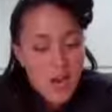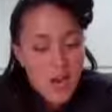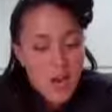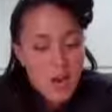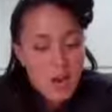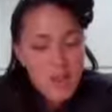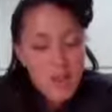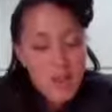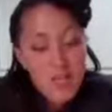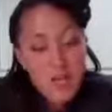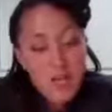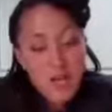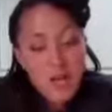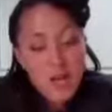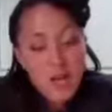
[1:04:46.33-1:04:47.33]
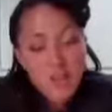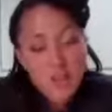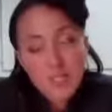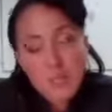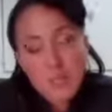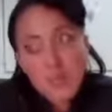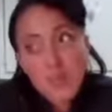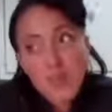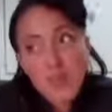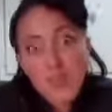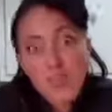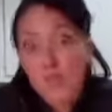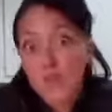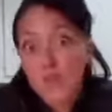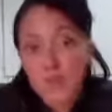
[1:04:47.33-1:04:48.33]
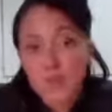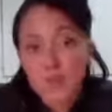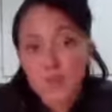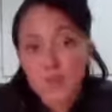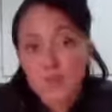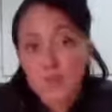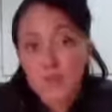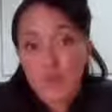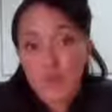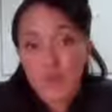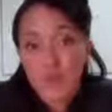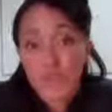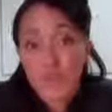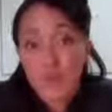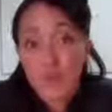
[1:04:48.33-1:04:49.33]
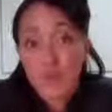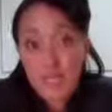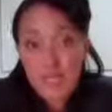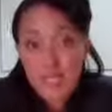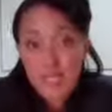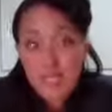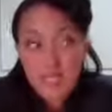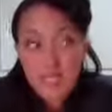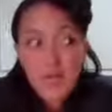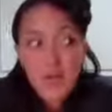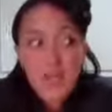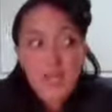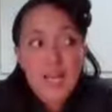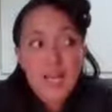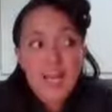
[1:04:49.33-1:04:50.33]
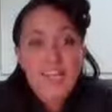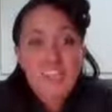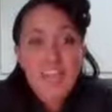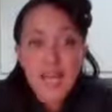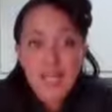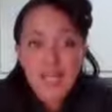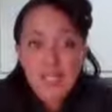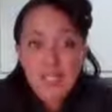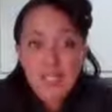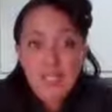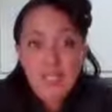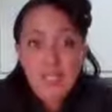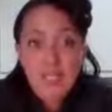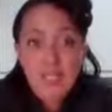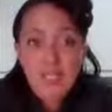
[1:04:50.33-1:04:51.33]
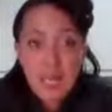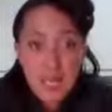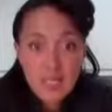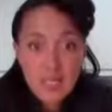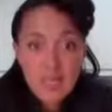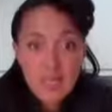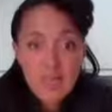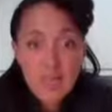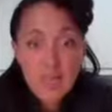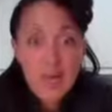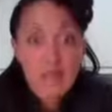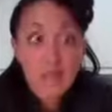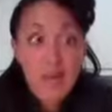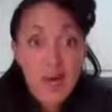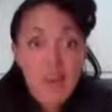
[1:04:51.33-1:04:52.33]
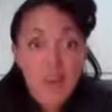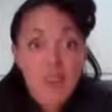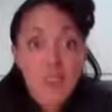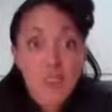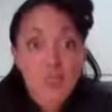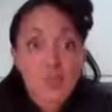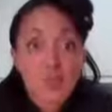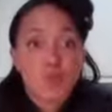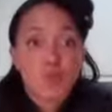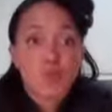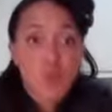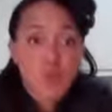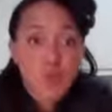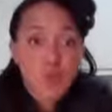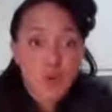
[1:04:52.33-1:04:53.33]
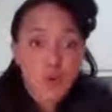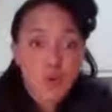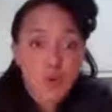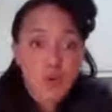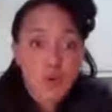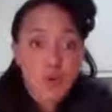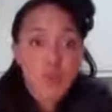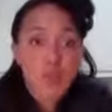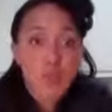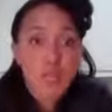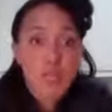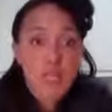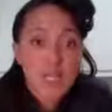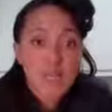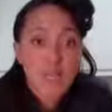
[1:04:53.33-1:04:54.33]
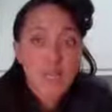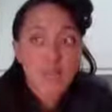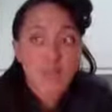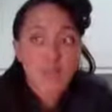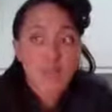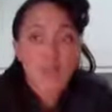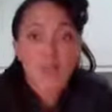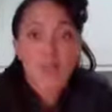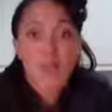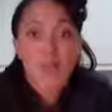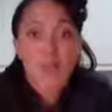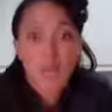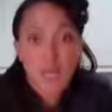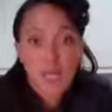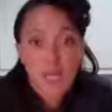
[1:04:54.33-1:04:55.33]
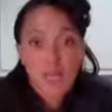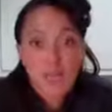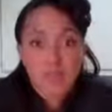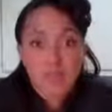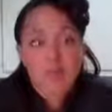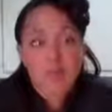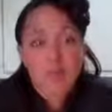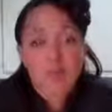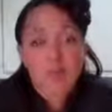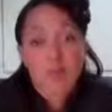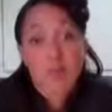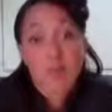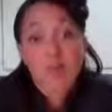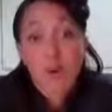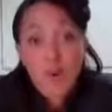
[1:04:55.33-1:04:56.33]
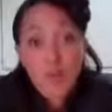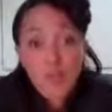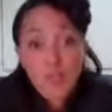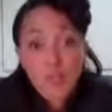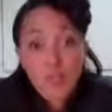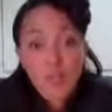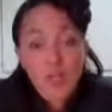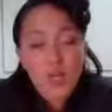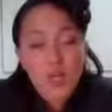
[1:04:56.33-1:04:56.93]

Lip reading: And then some people have asked if you can use them to fertilize plants. And technically, yes, but you never want to put the leaves just on top of the plants because they will mold.